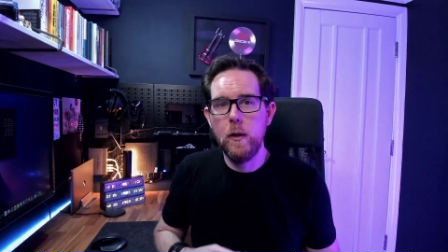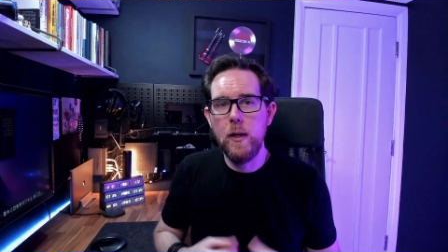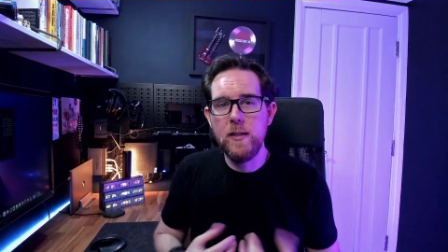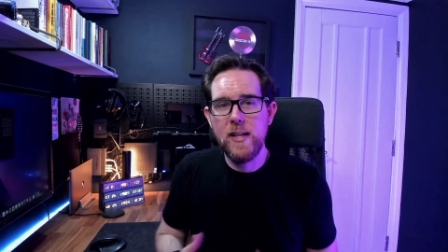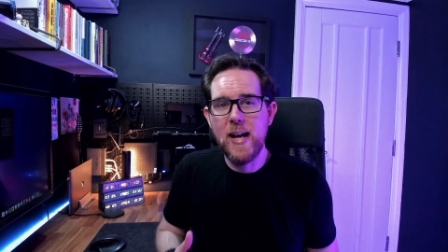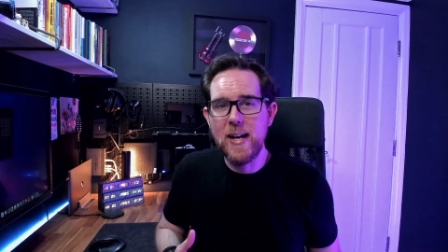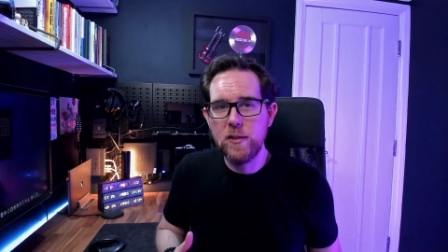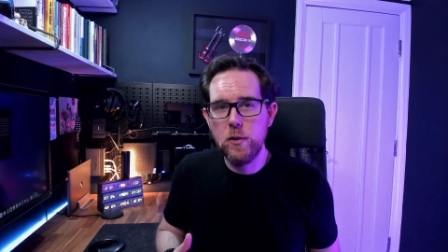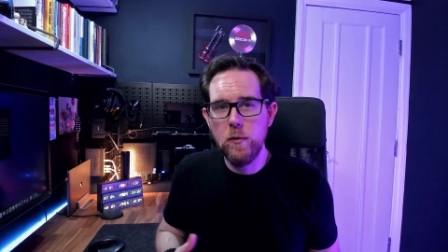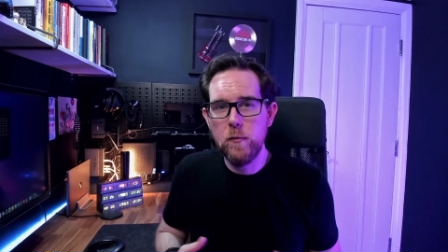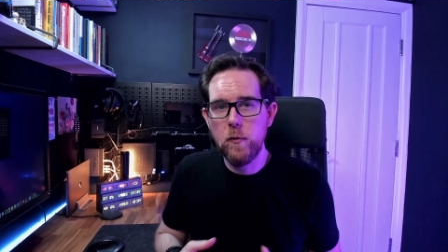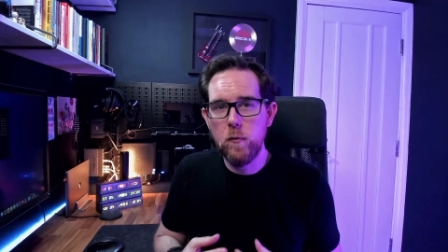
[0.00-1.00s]
It's the act
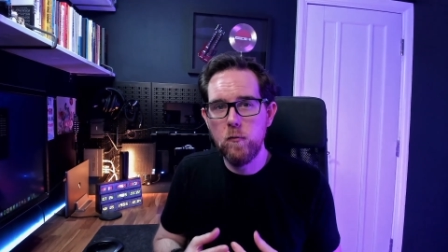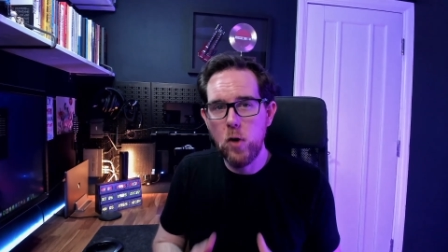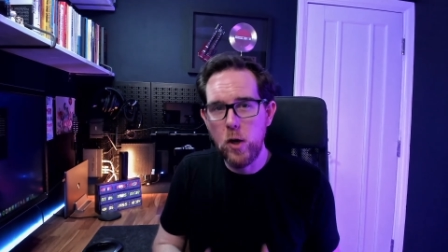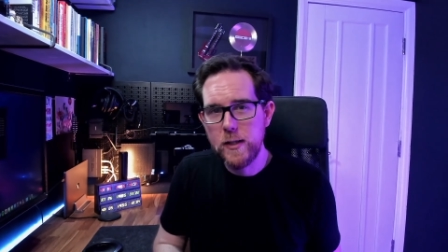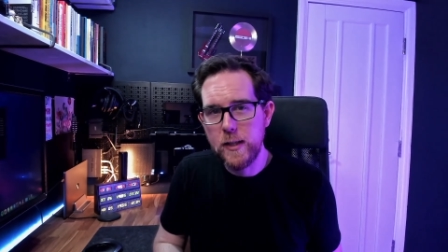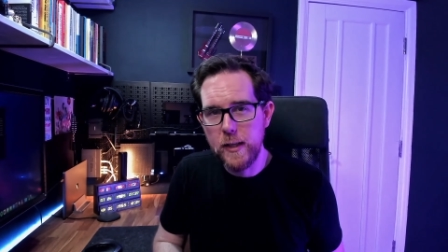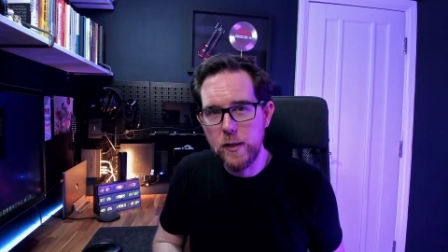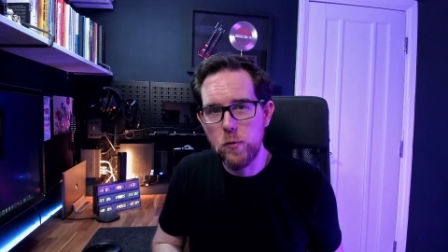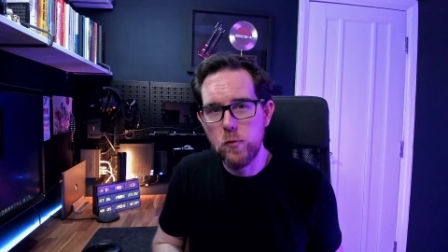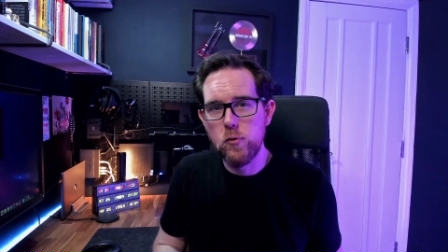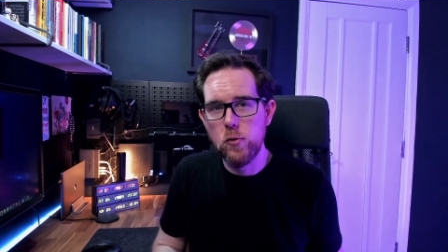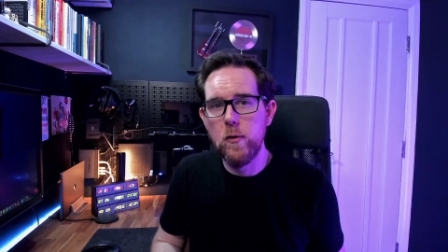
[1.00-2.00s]
of writing
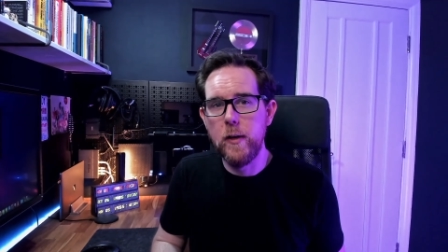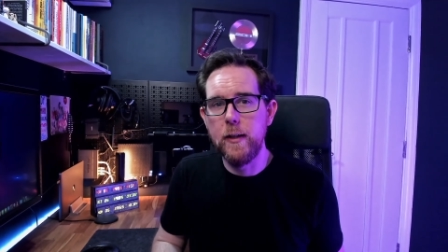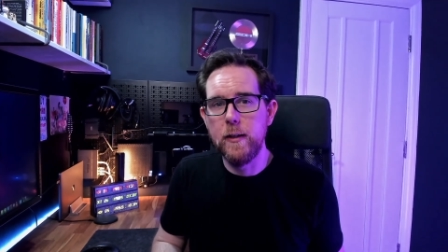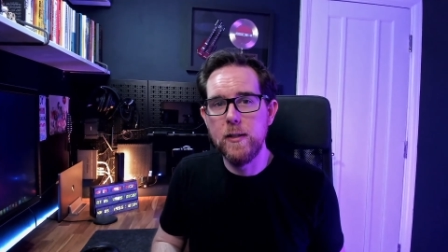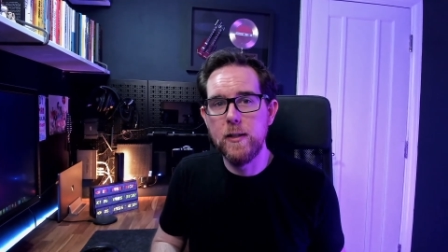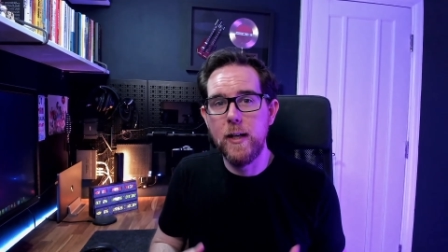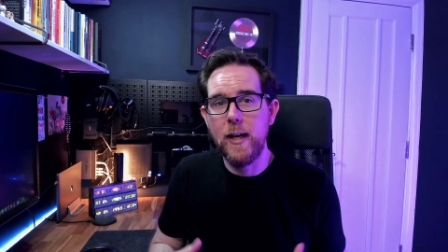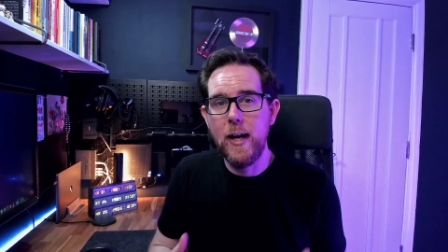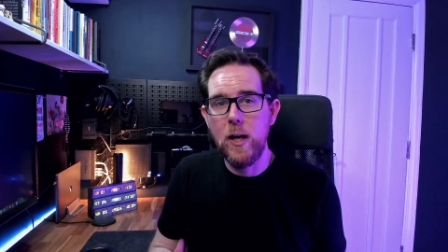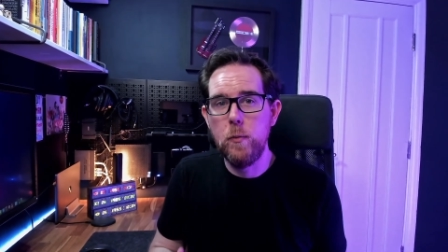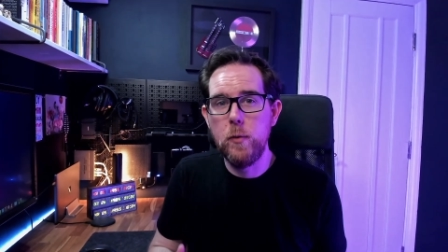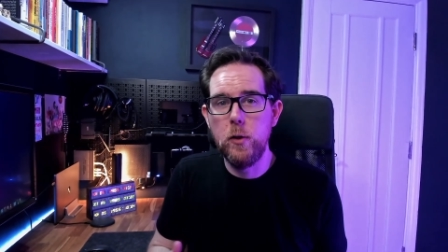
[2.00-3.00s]
or drawing that is going to
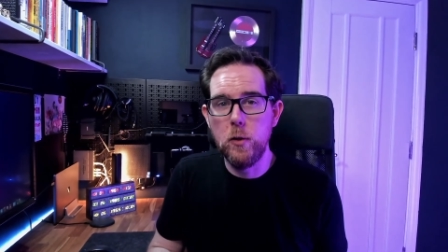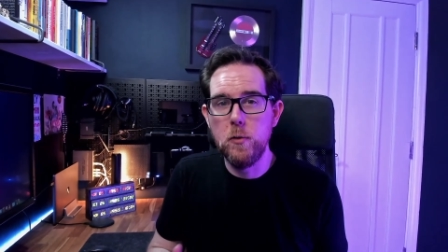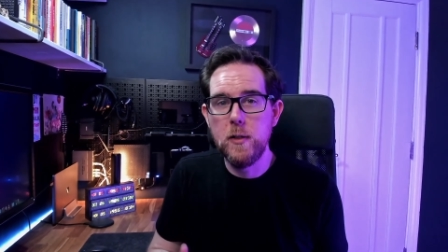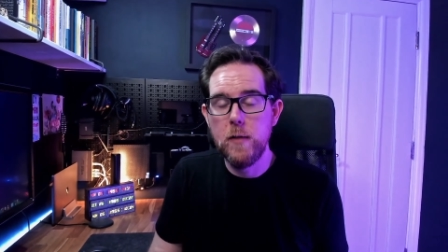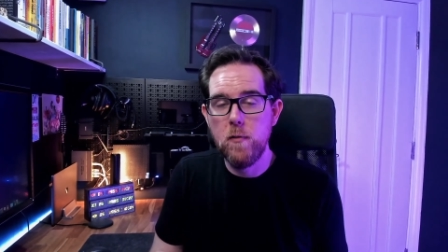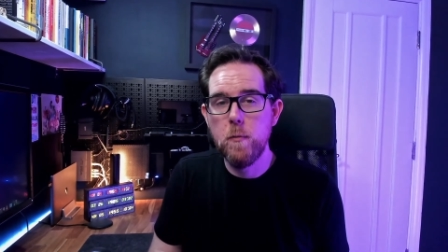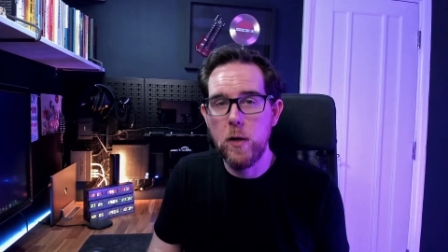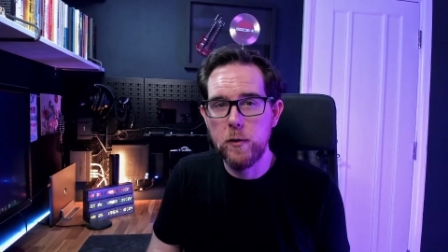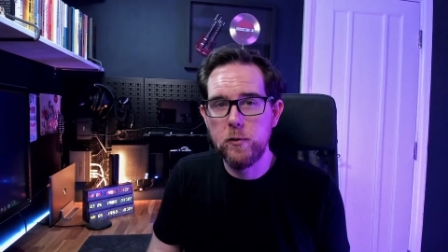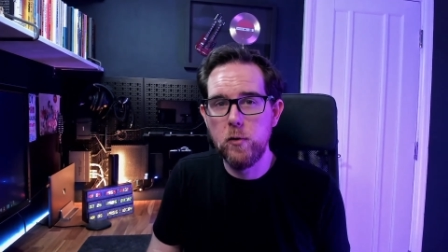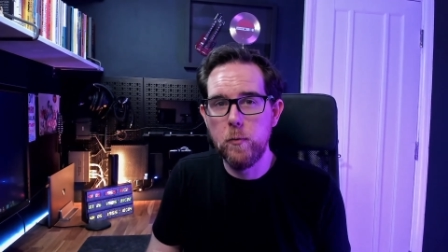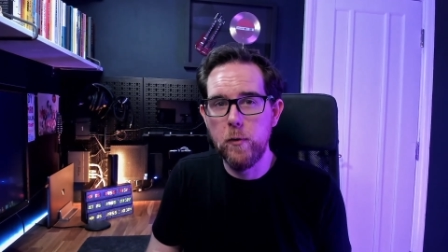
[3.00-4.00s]
help you use different
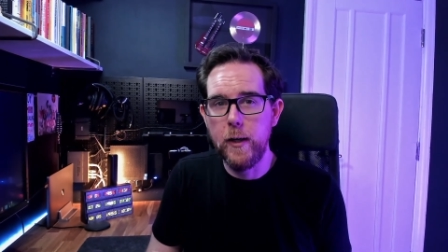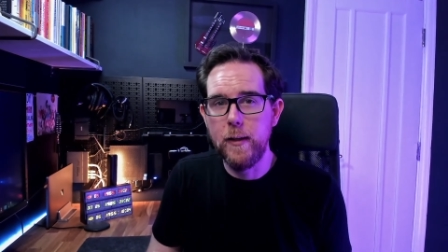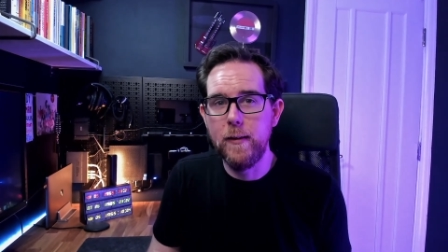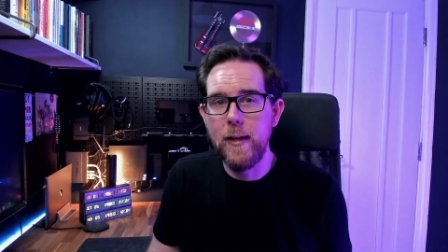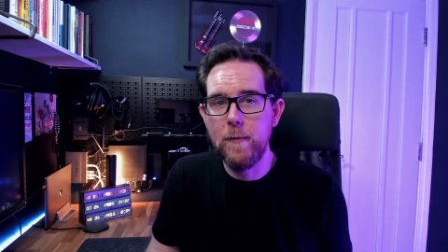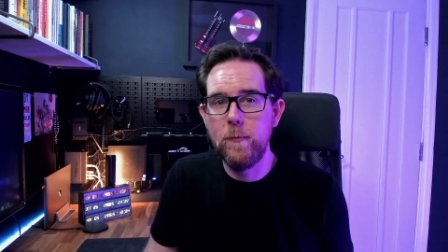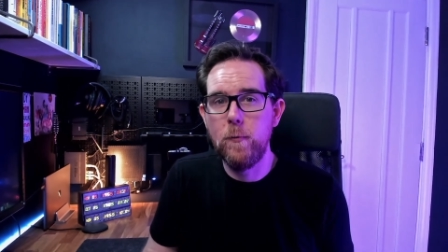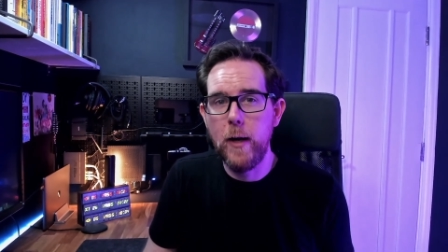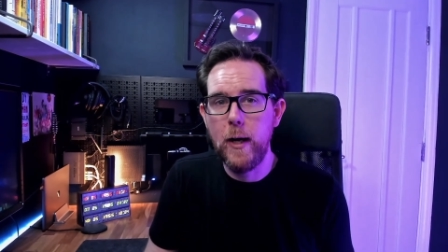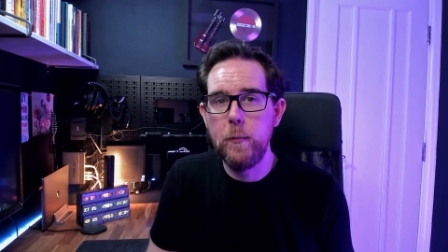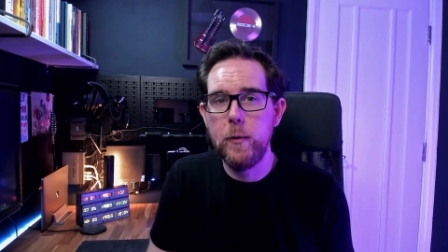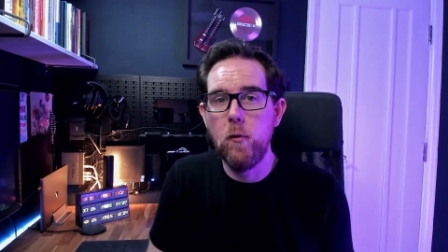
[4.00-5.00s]
parts of your brain and therefore
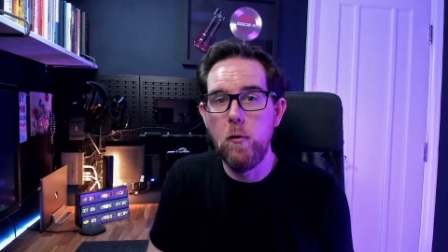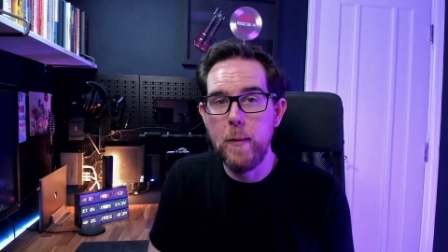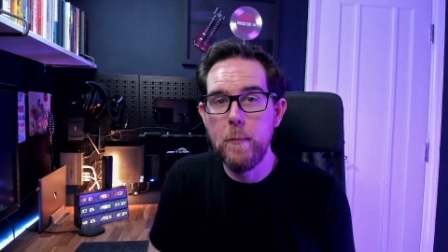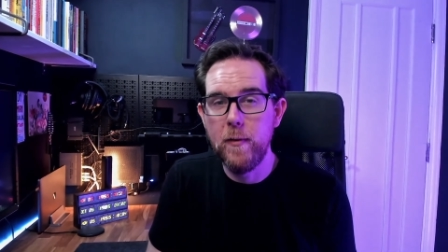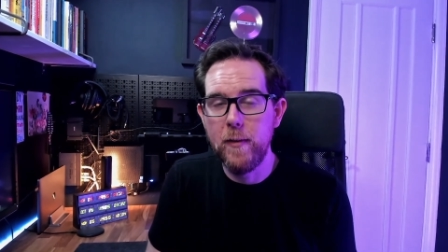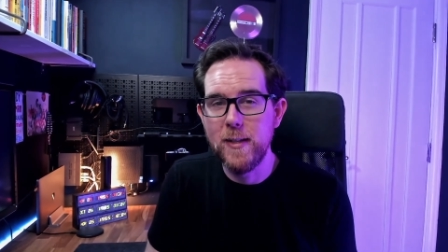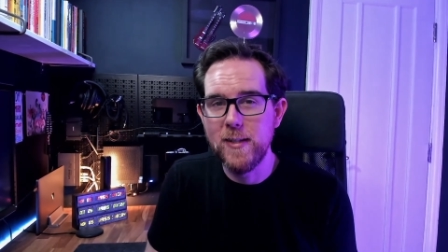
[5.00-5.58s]
help you remember things